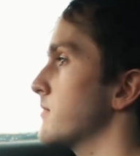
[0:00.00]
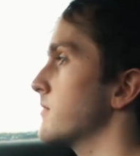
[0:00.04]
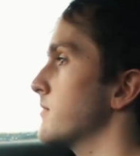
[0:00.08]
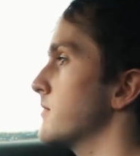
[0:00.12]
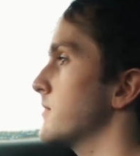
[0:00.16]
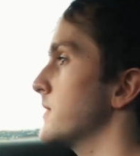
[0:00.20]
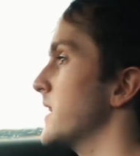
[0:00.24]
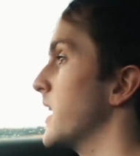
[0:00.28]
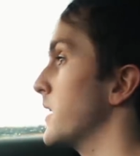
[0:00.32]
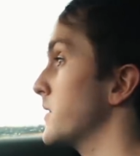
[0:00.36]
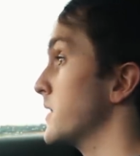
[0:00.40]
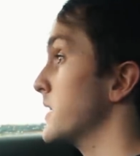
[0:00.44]

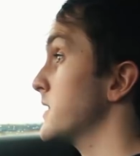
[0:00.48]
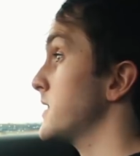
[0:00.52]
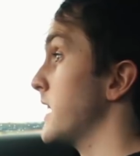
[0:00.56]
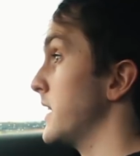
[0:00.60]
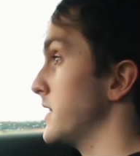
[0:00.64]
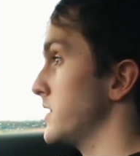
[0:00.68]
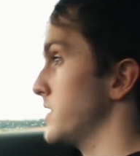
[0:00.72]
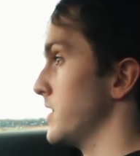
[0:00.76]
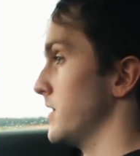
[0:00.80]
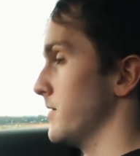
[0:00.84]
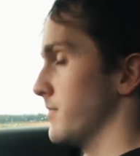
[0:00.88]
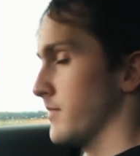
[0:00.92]
Now this
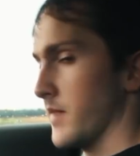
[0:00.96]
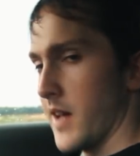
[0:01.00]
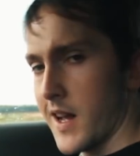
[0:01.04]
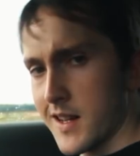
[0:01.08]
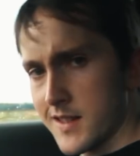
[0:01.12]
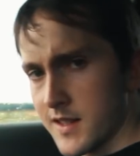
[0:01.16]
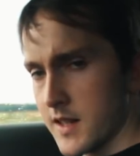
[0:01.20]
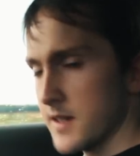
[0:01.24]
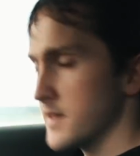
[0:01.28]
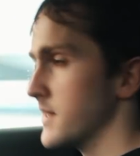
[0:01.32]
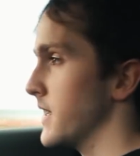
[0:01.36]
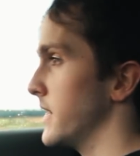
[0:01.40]
engine, as
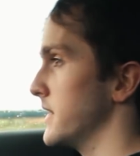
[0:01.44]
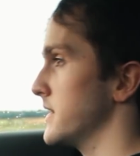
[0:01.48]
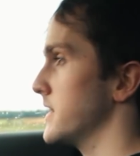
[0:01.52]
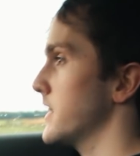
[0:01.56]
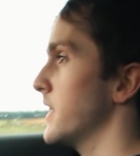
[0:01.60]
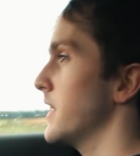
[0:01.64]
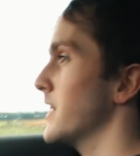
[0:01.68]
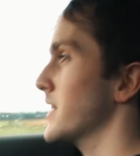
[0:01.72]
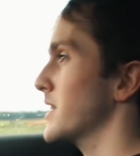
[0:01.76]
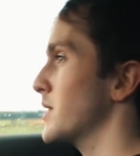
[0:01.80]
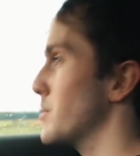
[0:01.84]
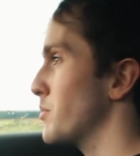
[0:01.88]
I said,
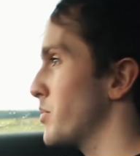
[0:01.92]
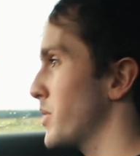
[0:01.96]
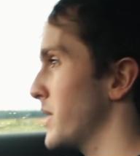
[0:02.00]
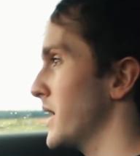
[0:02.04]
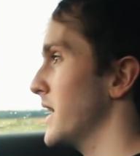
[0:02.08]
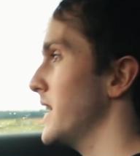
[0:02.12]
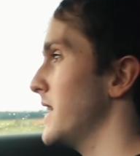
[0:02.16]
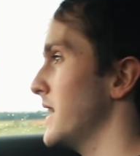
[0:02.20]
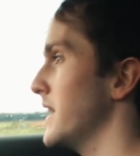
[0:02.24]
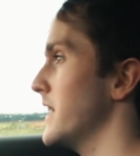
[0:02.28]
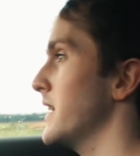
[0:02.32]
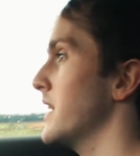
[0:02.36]

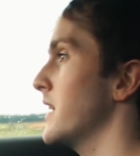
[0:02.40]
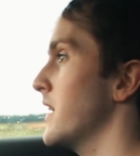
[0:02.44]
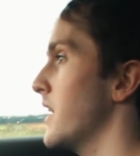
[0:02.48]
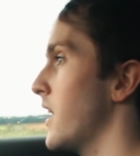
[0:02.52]
completely